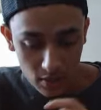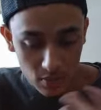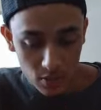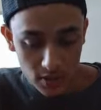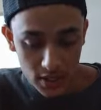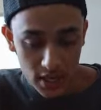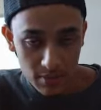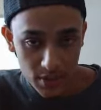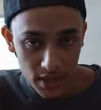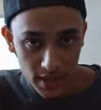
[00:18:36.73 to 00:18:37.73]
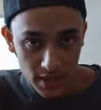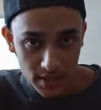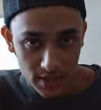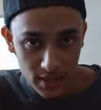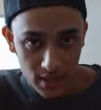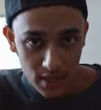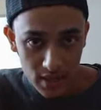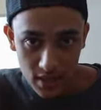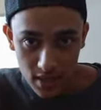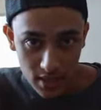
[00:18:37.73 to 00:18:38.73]
Once again, I'm tying in
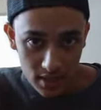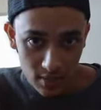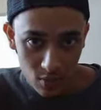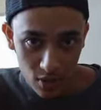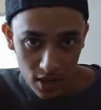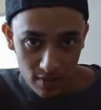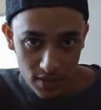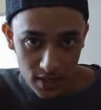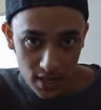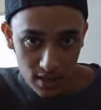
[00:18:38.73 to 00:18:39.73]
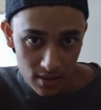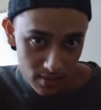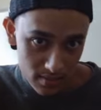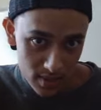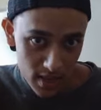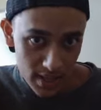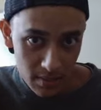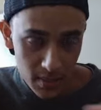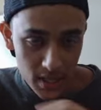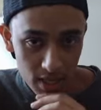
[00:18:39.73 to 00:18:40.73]
what I've stated at the
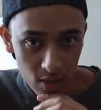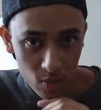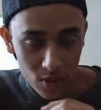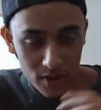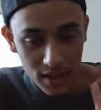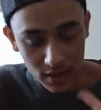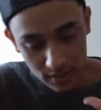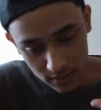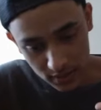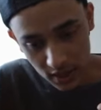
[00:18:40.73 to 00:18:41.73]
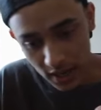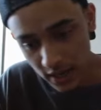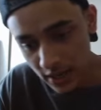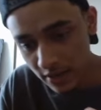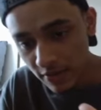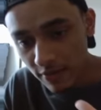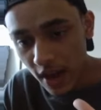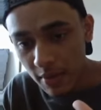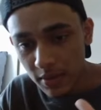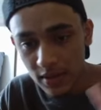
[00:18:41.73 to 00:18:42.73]
beginning where they tied in
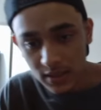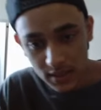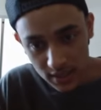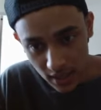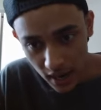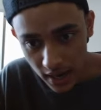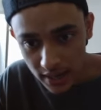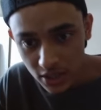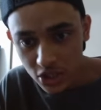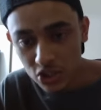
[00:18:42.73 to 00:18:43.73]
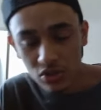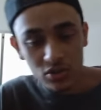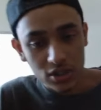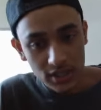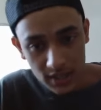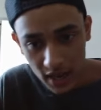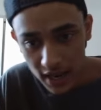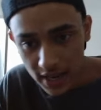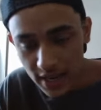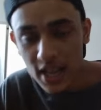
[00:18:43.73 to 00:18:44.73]
families, tied in children,
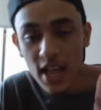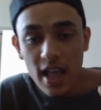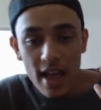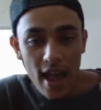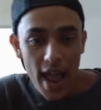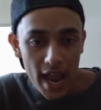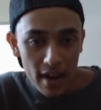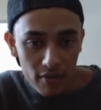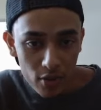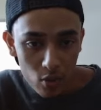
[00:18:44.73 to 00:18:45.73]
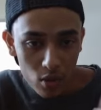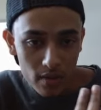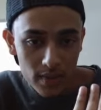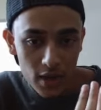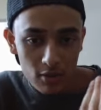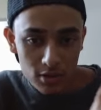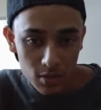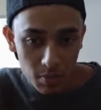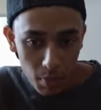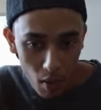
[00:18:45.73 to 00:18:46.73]
tied in everyone that was a
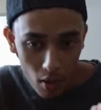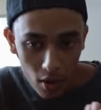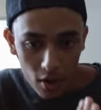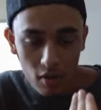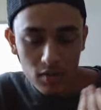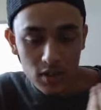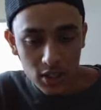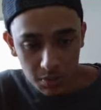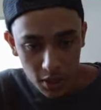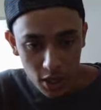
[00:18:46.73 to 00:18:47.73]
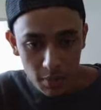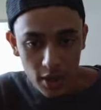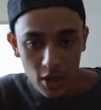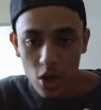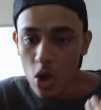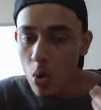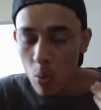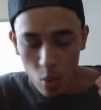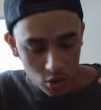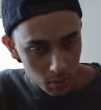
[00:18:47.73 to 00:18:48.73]
part of the experiment
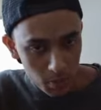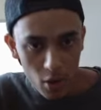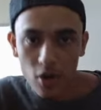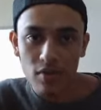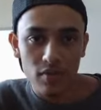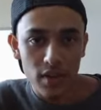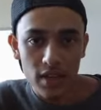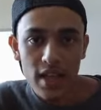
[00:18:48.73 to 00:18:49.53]
was a part of it.